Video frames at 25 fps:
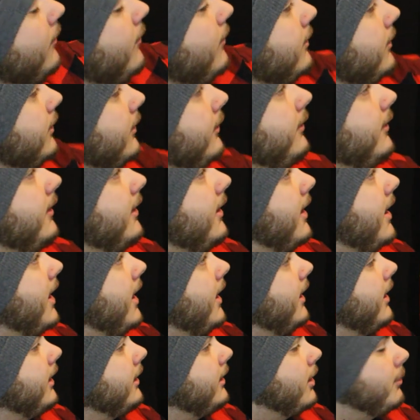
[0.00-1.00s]
corner there
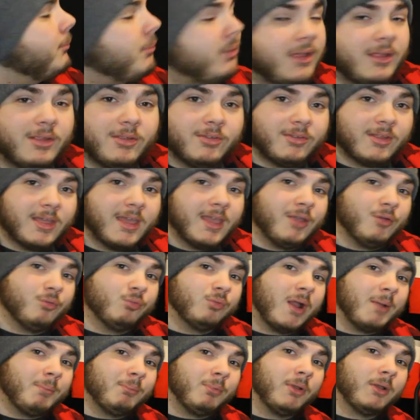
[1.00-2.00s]
hanging up is a
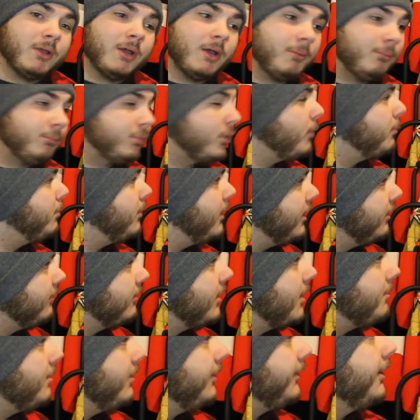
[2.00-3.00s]
replica, pro player
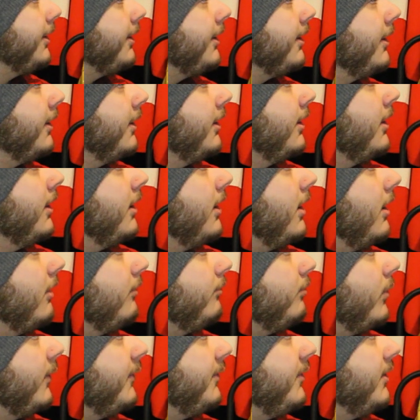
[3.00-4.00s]
replica,
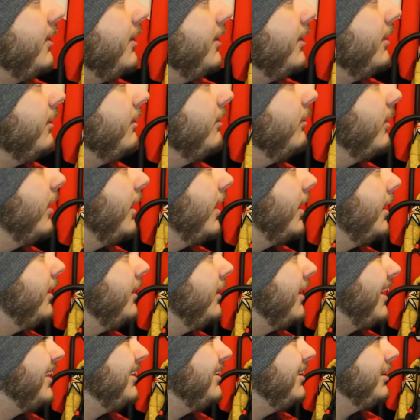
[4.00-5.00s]
of what the
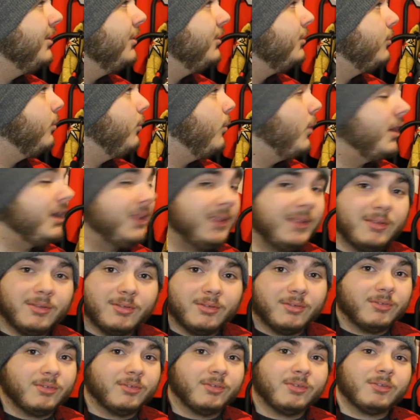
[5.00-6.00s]

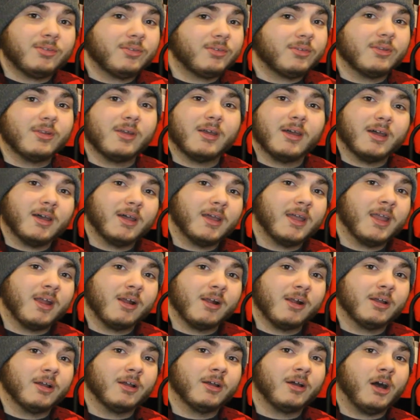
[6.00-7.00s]
1920s
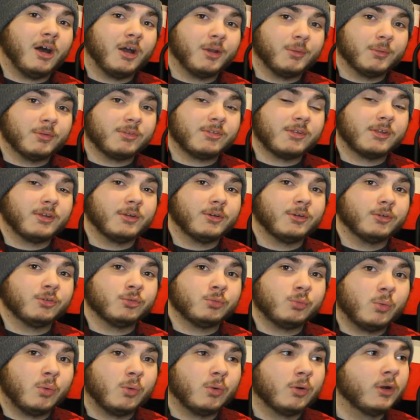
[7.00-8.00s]
era Ottawa
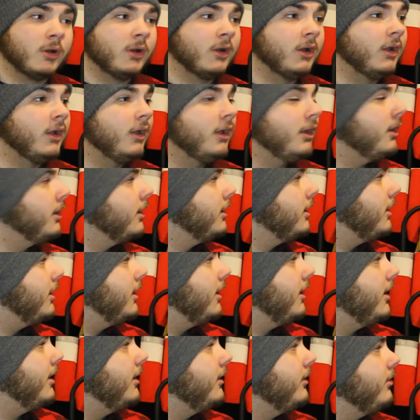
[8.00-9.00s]
Senators wore.
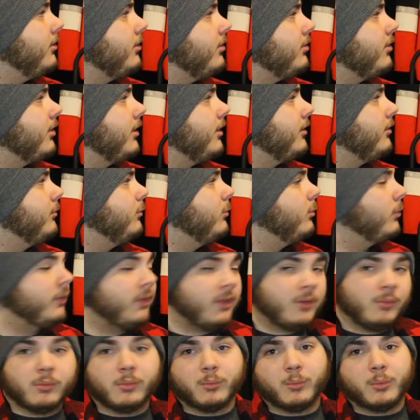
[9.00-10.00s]
This is like when
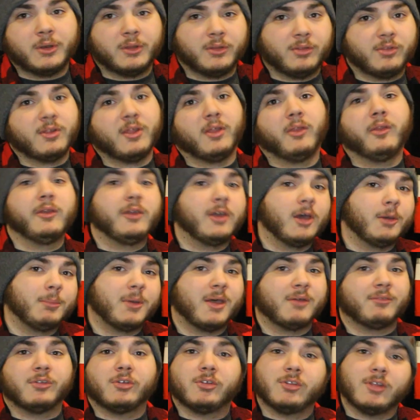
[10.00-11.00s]
they were winning Stanley Cup
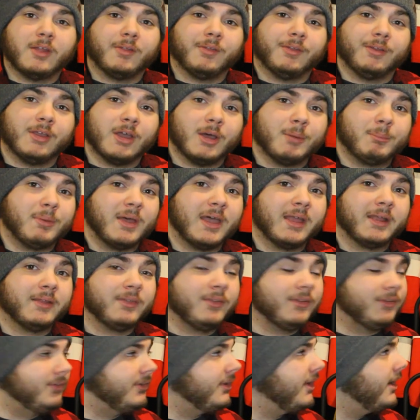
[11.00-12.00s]
after Stanley Cup back
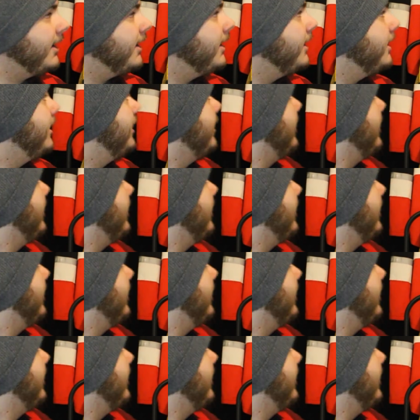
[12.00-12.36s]
in the day.